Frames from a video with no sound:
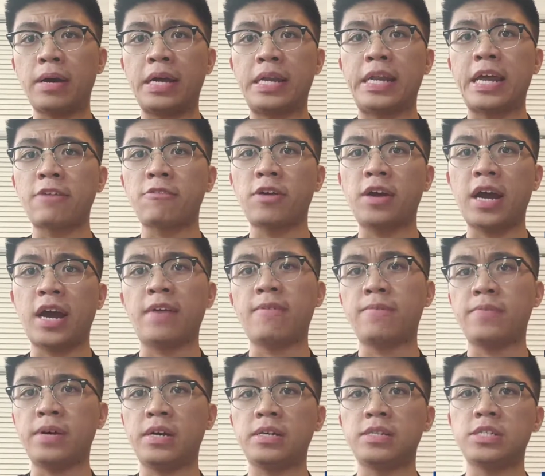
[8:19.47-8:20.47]
but I never have
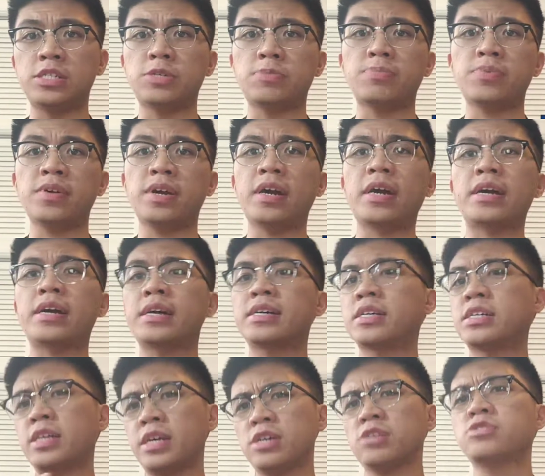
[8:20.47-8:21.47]
plans to play because
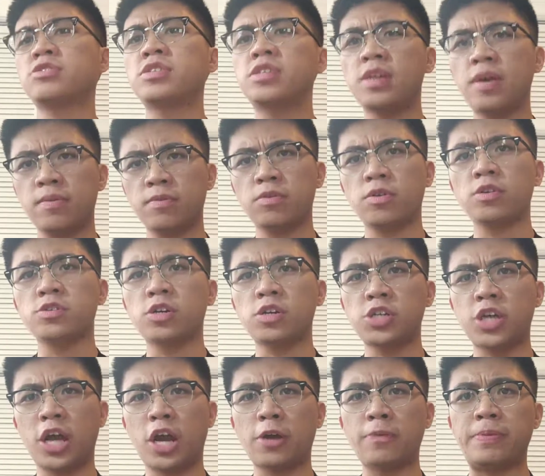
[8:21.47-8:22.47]
I think it's a Overwatch
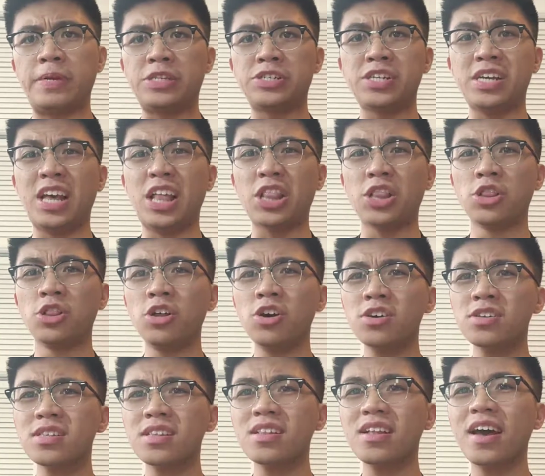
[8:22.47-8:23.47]
JRPG. It
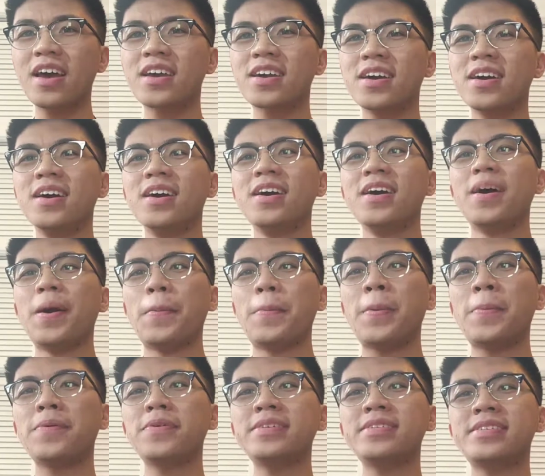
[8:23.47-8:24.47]
looked like
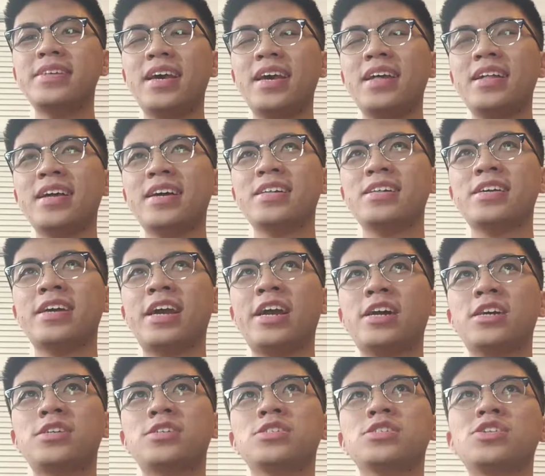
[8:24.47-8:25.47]
people say like the
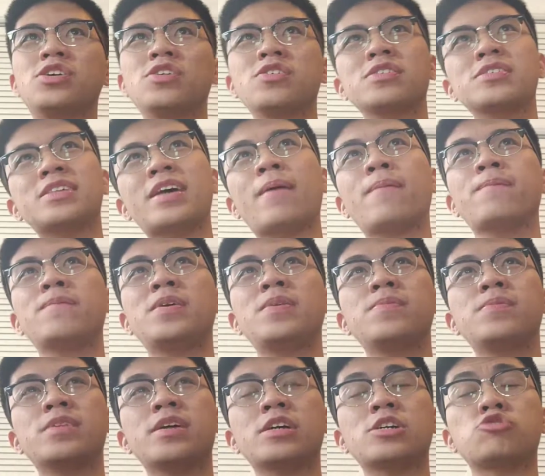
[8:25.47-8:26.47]
characters look some
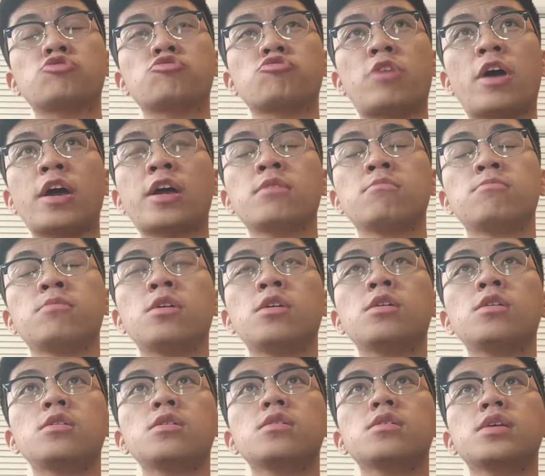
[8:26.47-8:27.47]
people like Dragon
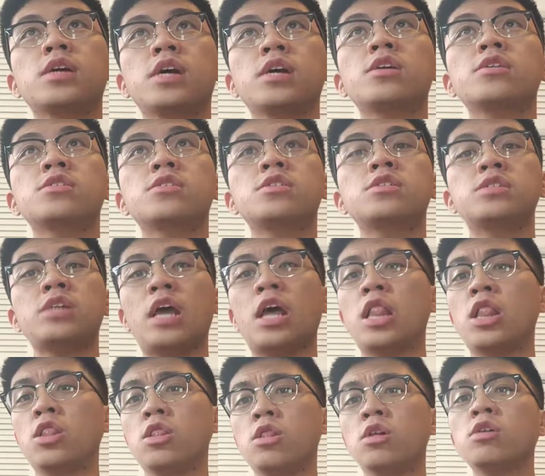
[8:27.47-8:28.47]
Ball characters. It
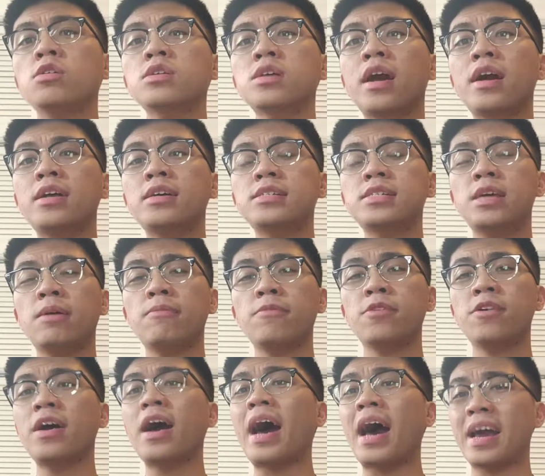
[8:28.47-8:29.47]
looked kind of
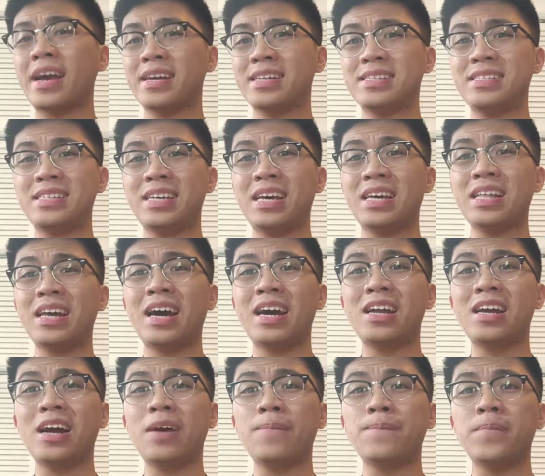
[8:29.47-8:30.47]
similar. I could say
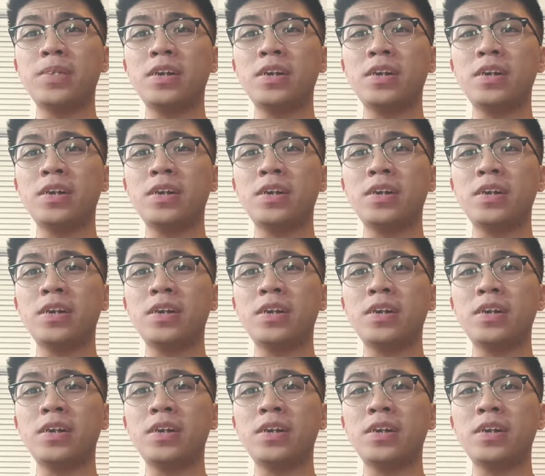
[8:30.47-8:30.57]
that